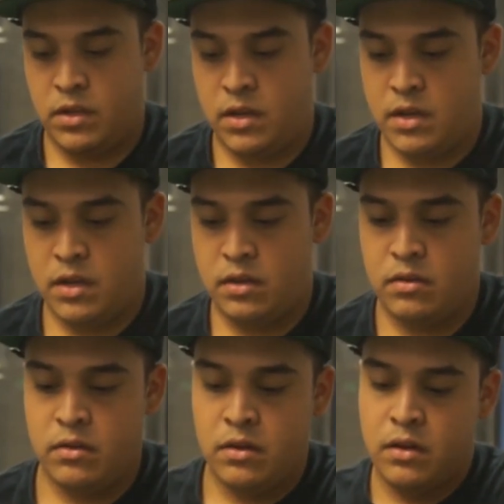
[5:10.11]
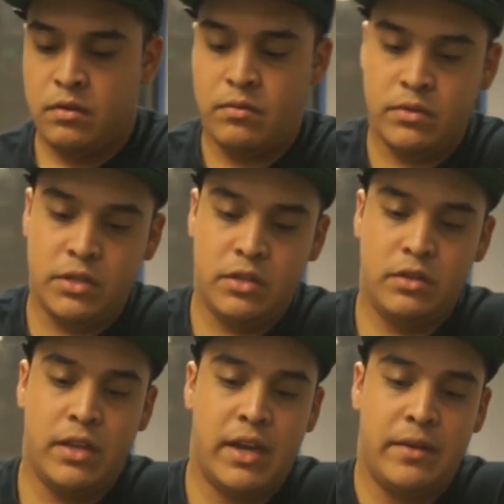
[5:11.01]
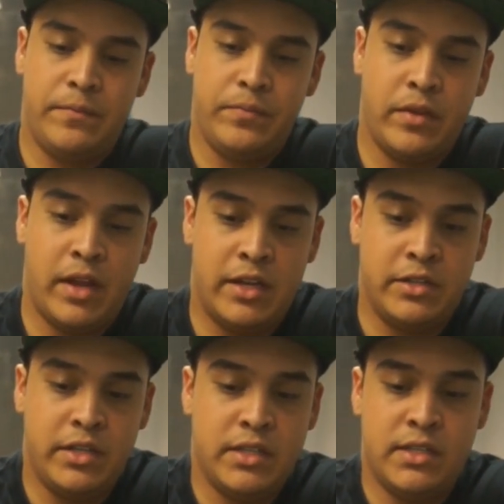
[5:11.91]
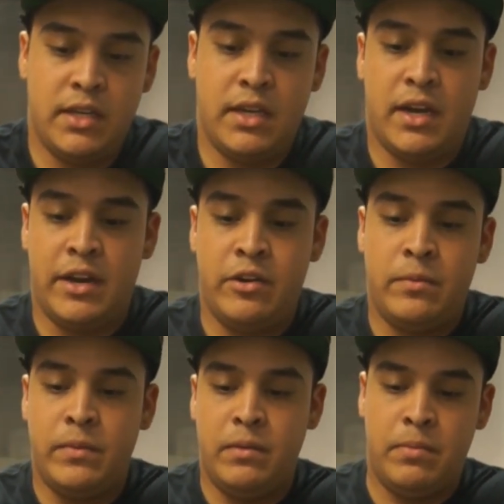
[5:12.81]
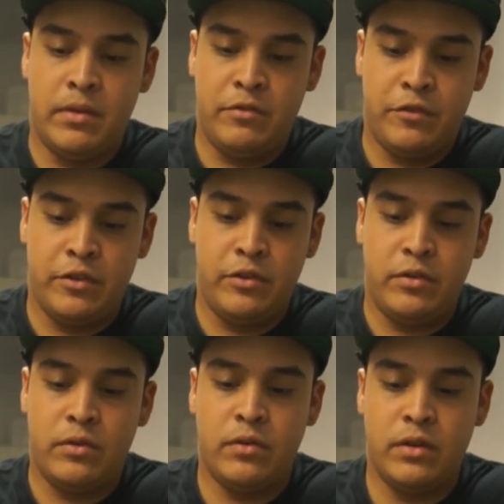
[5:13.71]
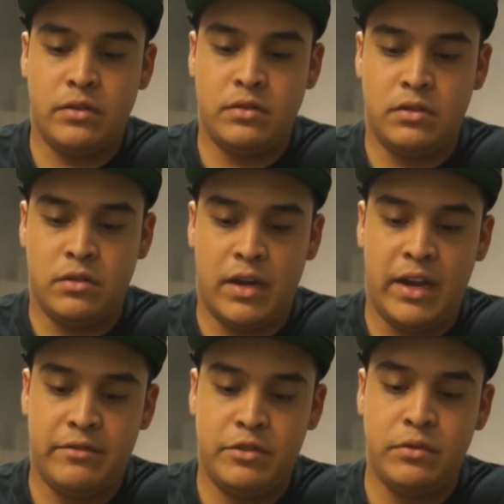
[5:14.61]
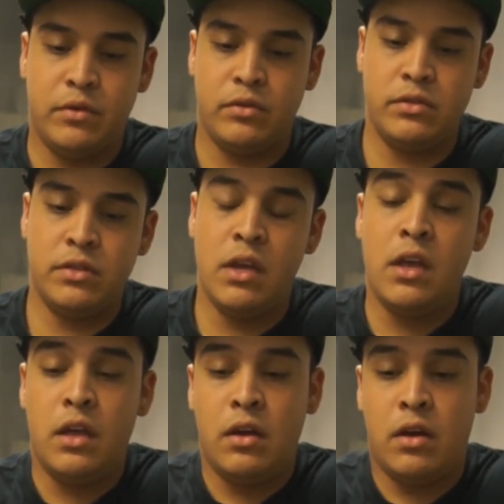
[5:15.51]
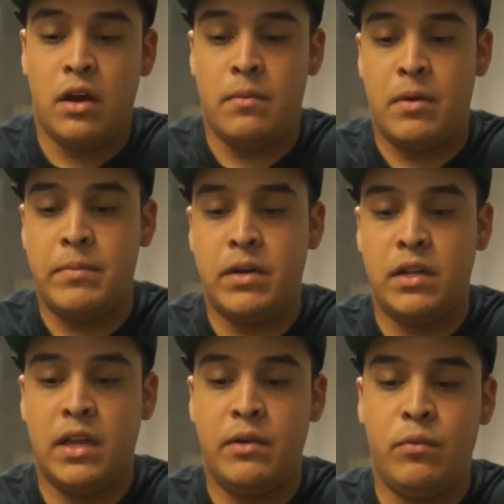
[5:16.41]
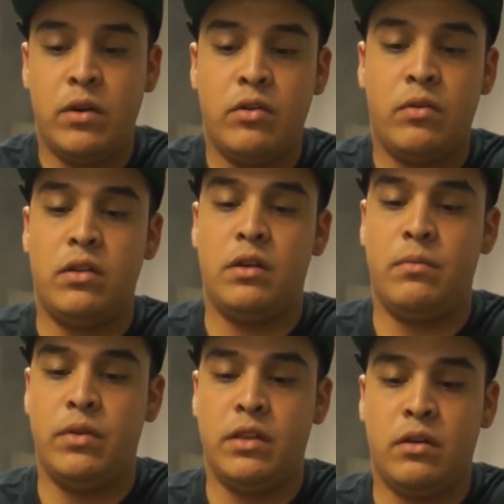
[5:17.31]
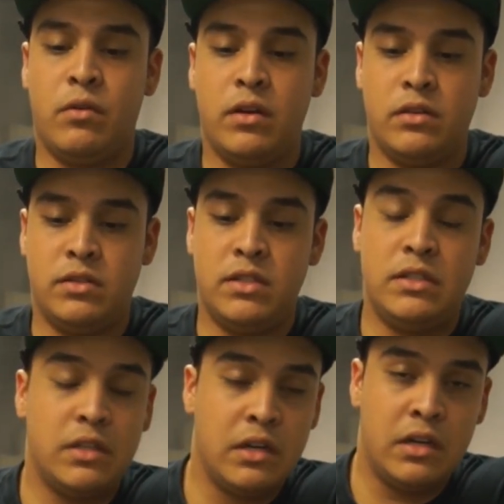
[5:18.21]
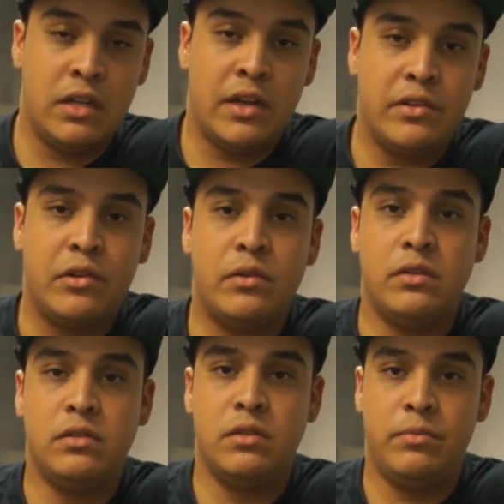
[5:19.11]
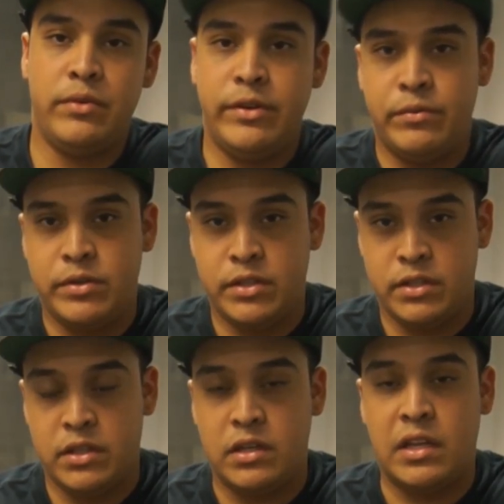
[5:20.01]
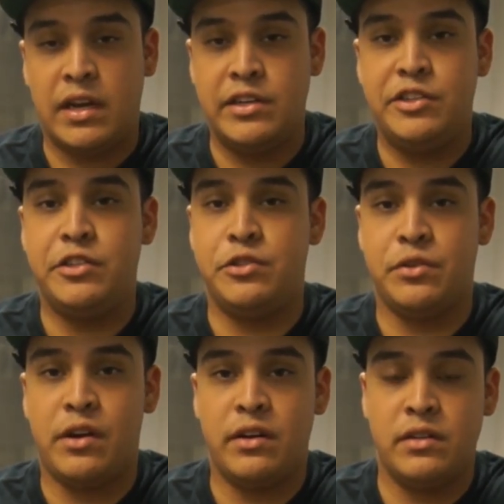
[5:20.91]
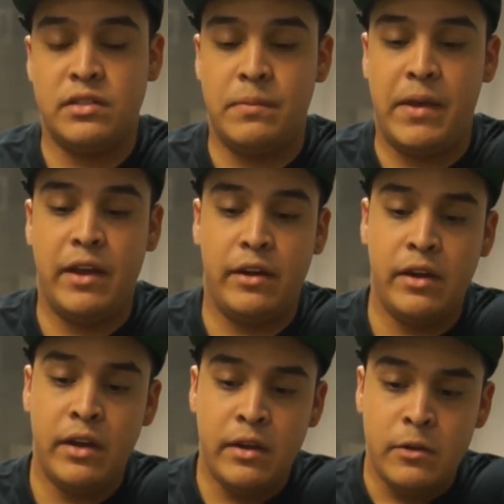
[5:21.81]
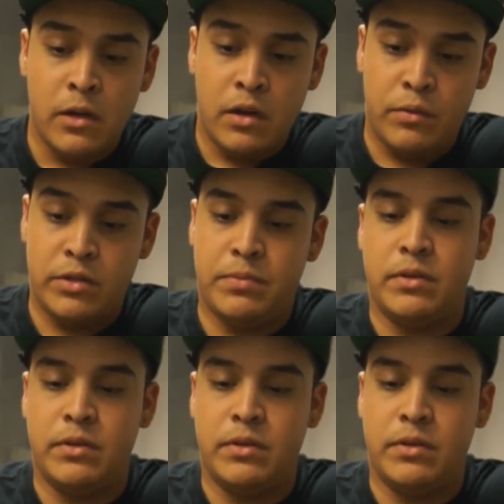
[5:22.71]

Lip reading: Okay. Once you do that, as you can see, I normally build for dual coils, so I have 2 holes. I'm going to line 1 hole up with the coils. This is going to allow the coils to breathe, which is going to allow you to draw on some air, which